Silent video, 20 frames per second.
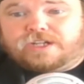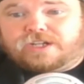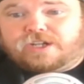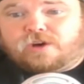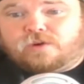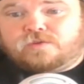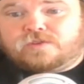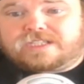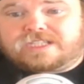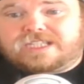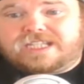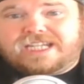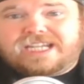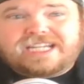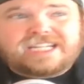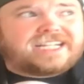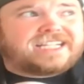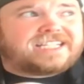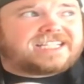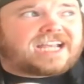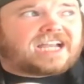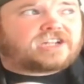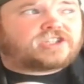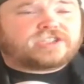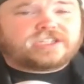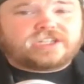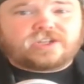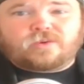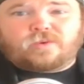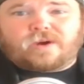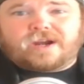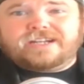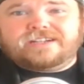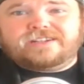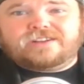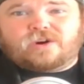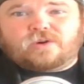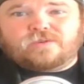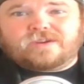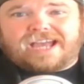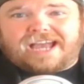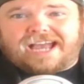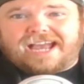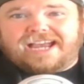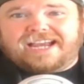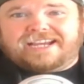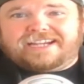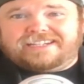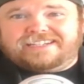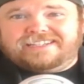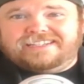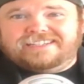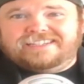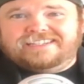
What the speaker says: Go see it. It's actually quite okay.